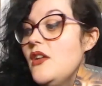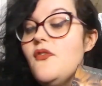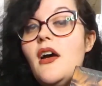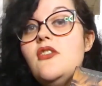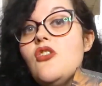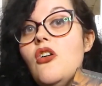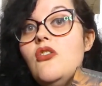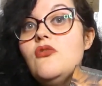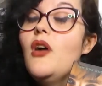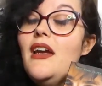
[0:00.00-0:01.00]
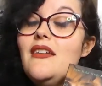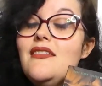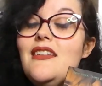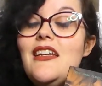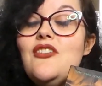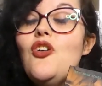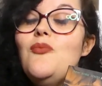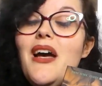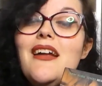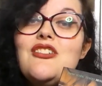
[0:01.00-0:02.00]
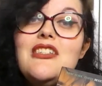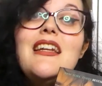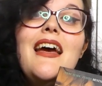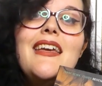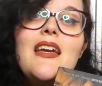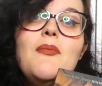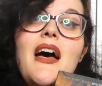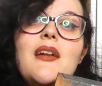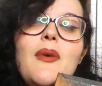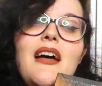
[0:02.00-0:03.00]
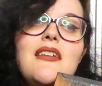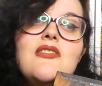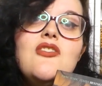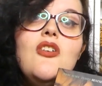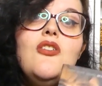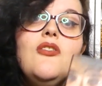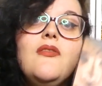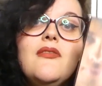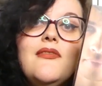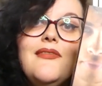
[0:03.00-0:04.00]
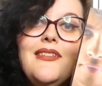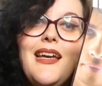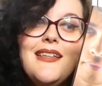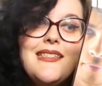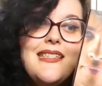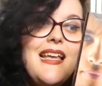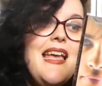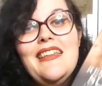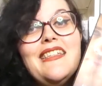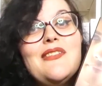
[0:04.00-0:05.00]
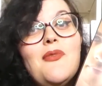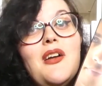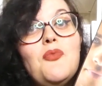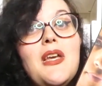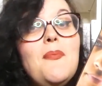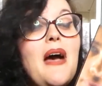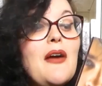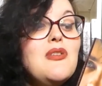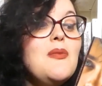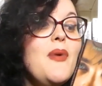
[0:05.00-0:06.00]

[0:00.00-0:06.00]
if I don't wait, they don't match and then I get mad about it. So yes, in this one we are back with the